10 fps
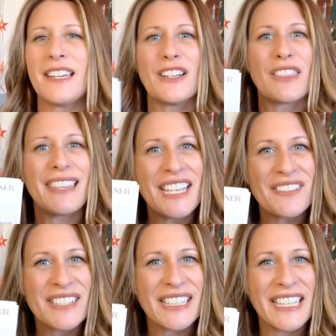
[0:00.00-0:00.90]
Your
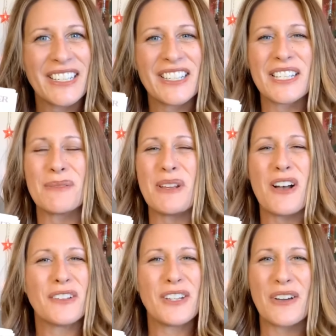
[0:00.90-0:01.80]
thieves cleaner, because we
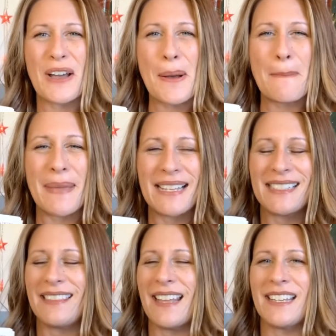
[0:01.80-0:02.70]
all know how
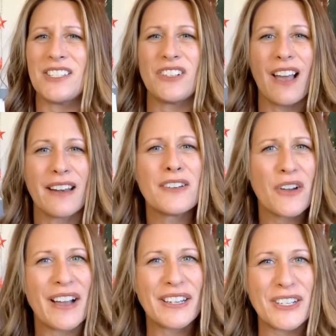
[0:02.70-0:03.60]
amazing that is. You got to
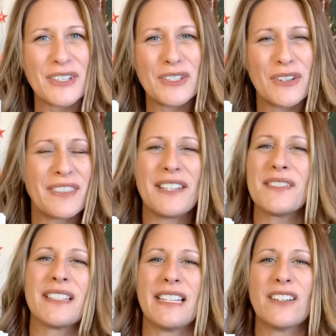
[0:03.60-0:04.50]
know how to use your thieves
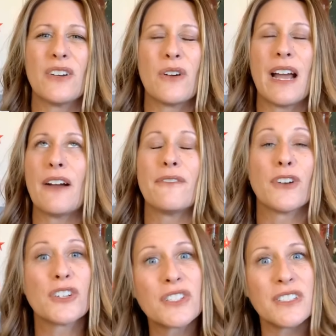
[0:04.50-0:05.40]
cleaner, or how
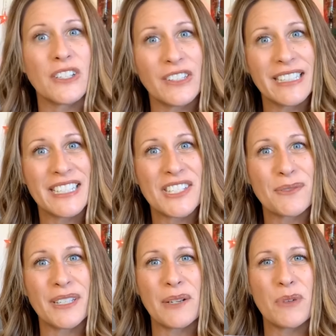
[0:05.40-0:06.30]
versatile it is,
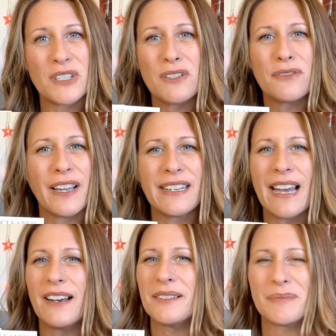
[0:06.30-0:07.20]
really. Once you find
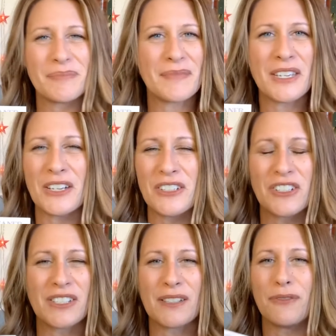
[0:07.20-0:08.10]
out, you're
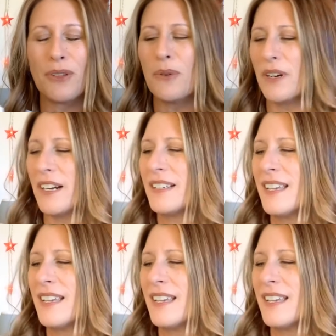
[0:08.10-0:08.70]
just floored.